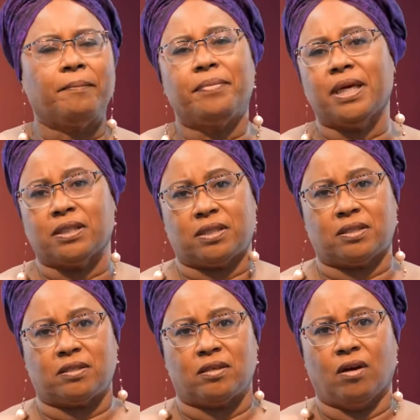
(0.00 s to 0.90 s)

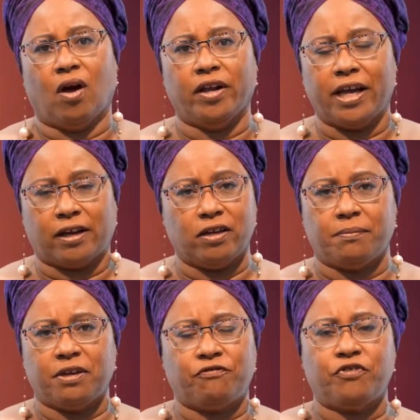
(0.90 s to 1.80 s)
based on
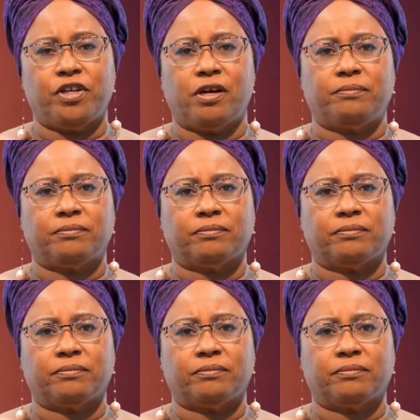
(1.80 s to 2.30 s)
economic freedom,